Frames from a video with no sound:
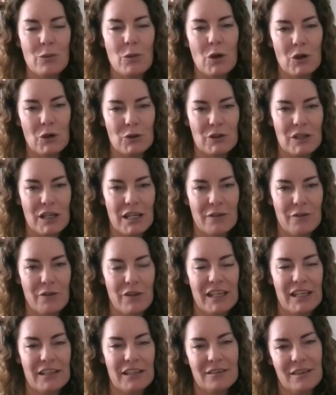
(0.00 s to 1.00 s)
world kind of
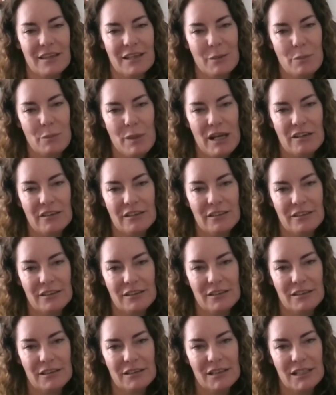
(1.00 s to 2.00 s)
thing as the
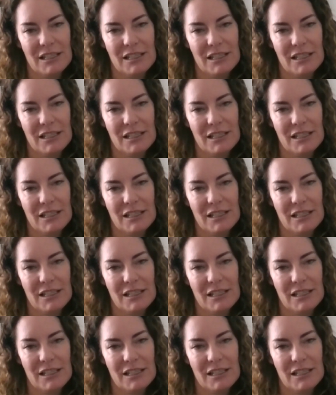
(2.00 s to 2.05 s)
comparison.